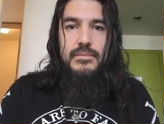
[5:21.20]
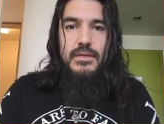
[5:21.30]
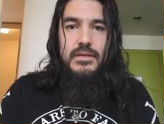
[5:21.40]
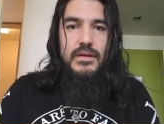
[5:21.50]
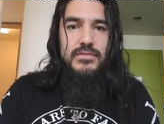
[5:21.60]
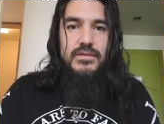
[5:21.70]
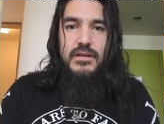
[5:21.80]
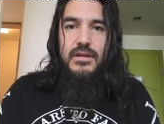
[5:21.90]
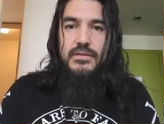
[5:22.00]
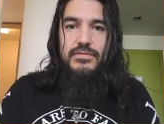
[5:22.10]
Enough's
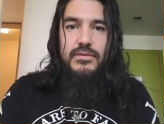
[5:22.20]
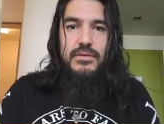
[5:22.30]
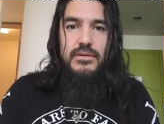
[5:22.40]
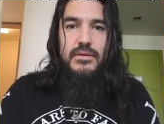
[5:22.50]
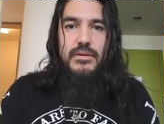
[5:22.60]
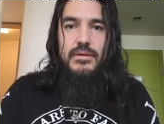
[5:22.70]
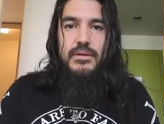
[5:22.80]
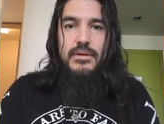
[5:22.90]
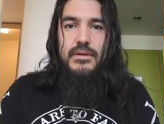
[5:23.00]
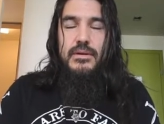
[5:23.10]
enough.
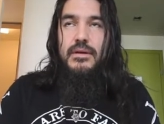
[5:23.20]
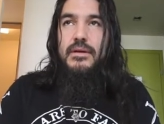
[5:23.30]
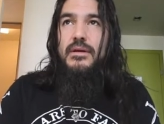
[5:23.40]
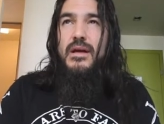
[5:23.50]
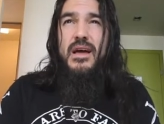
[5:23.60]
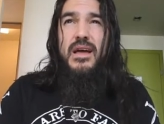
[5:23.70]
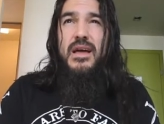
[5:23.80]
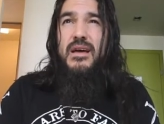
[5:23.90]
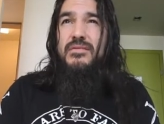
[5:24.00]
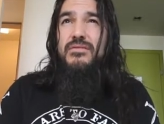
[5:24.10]
Now, I
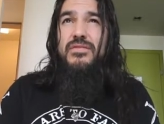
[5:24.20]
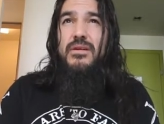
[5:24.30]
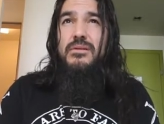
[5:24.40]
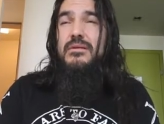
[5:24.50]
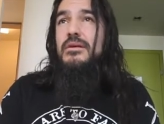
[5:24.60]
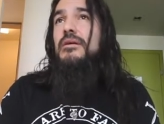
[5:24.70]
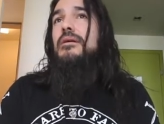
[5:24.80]
haven't felt